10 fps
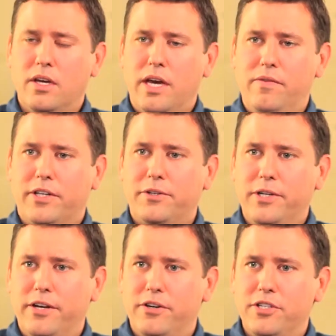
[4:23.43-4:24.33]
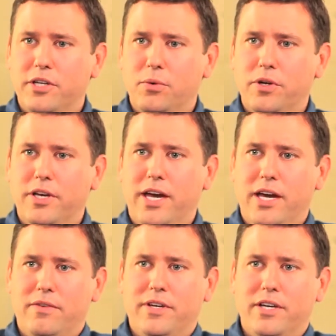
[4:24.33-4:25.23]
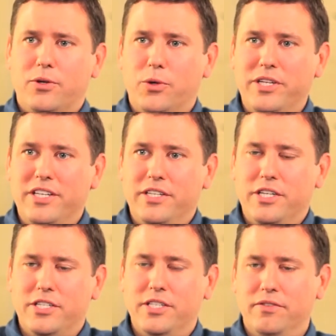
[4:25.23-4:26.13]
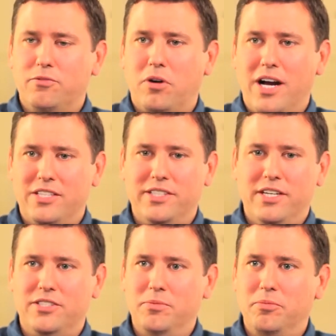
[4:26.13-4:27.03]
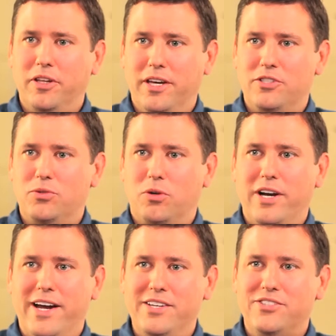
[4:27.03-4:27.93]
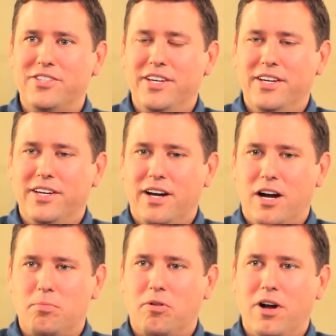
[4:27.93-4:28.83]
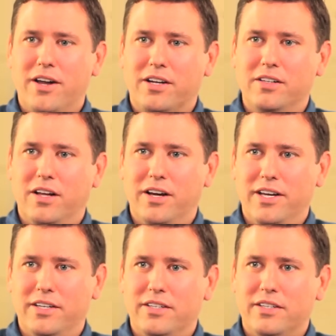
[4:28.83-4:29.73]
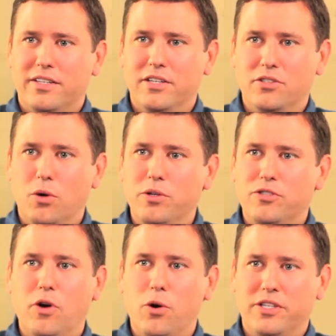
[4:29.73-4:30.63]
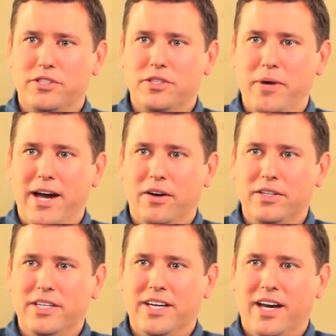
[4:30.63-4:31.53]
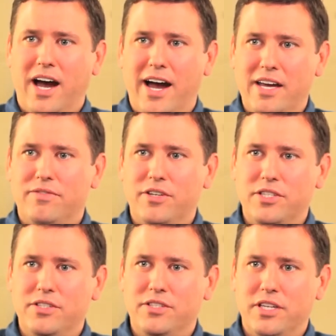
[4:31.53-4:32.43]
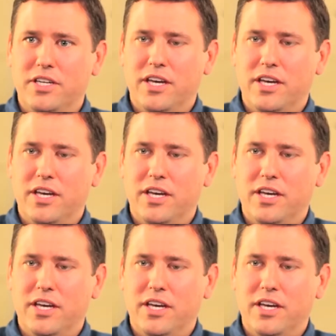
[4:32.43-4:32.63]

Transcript: At Victory Energy, we have a green initiatives process in place, whereas our product line is always focused about high efficiency